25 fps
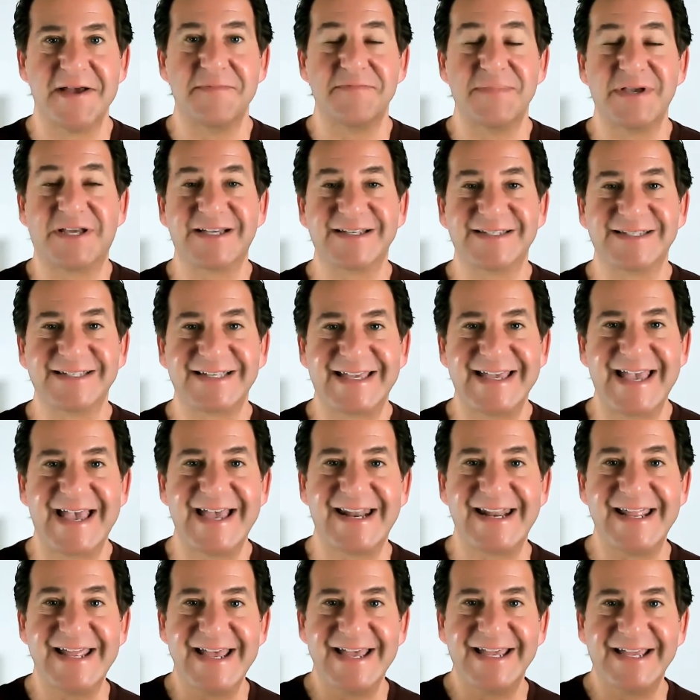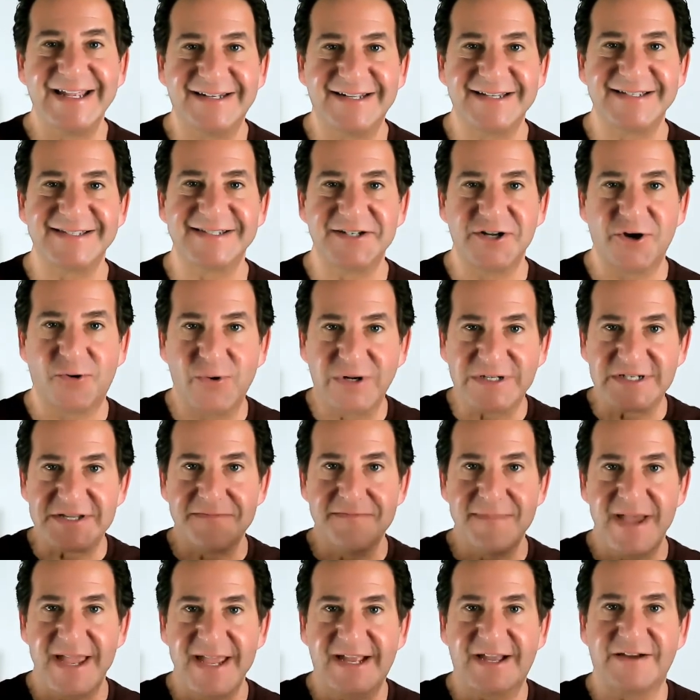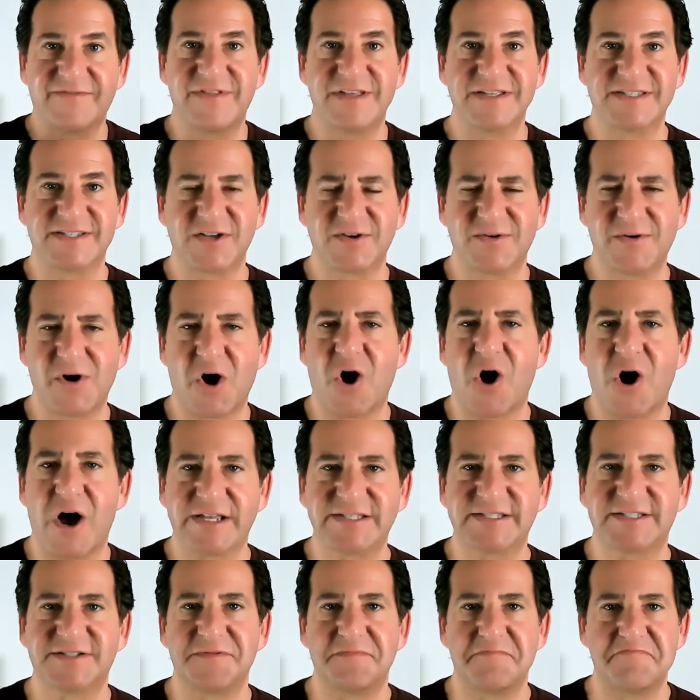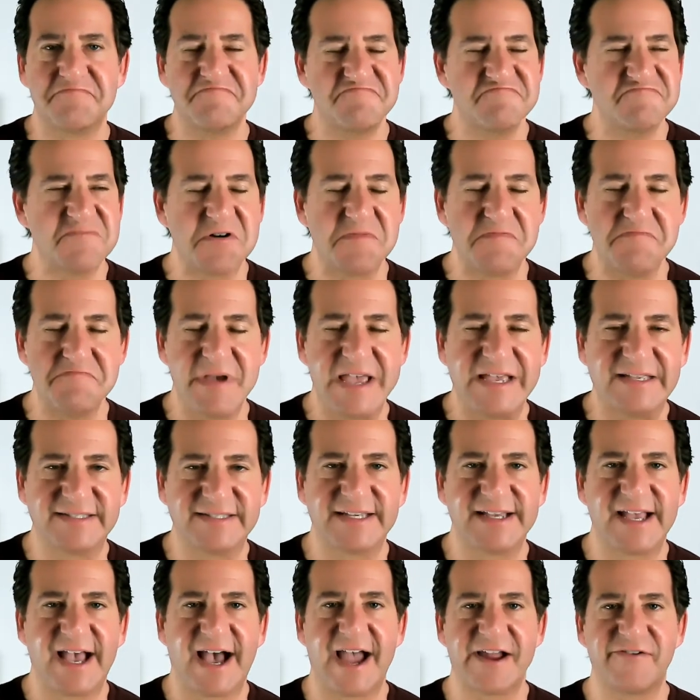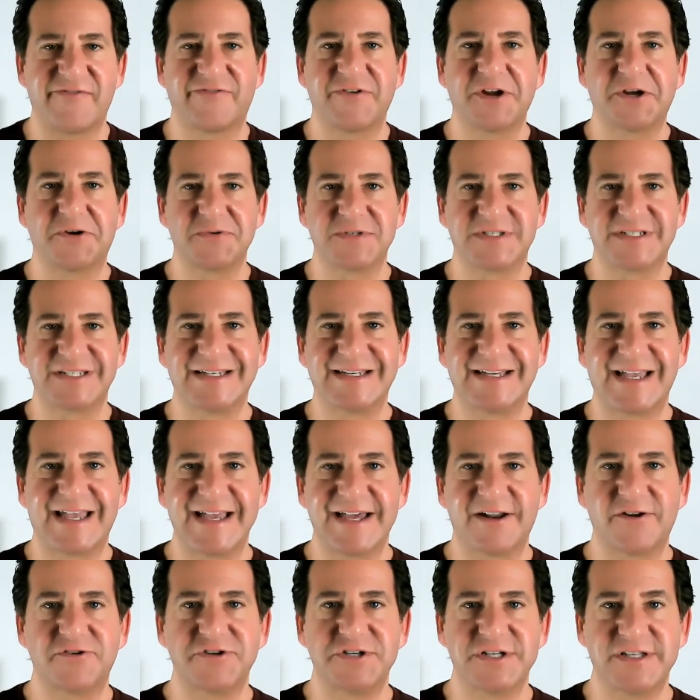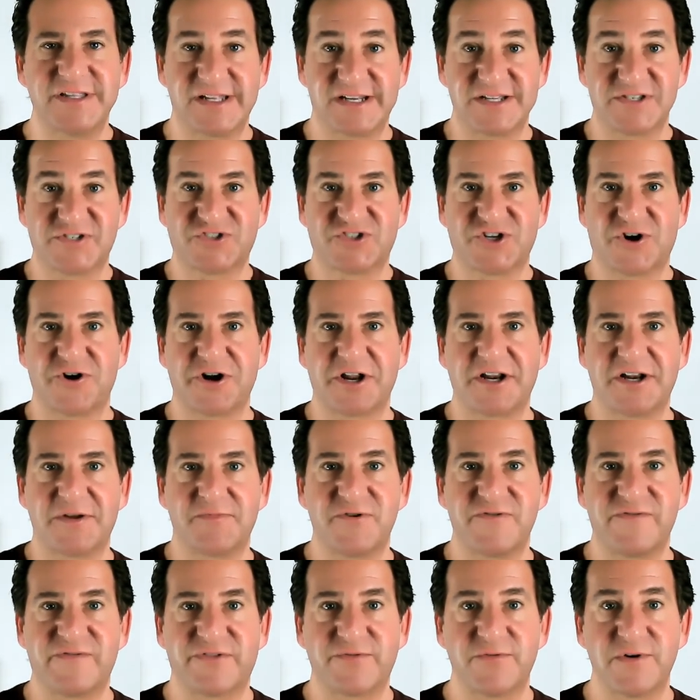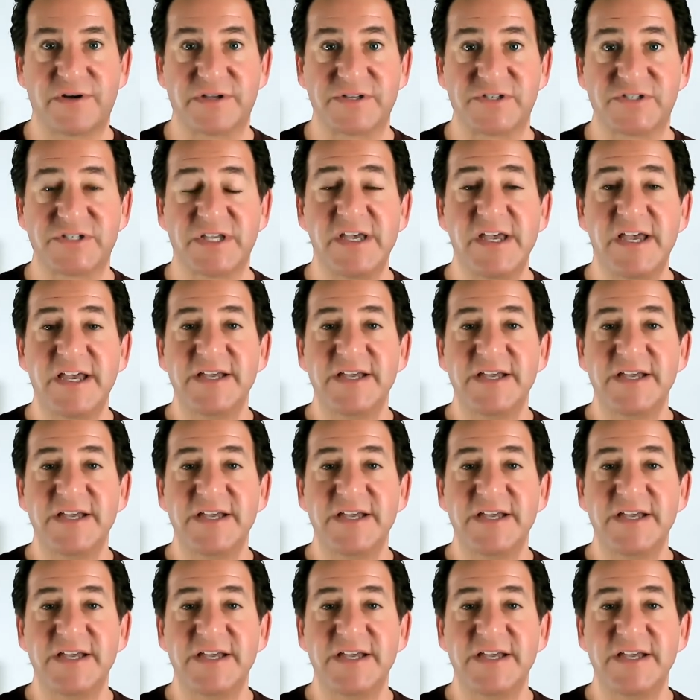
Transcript: because again, it doesn't know what to make of this awesome, amazing high frequency energy that is starting to move through us.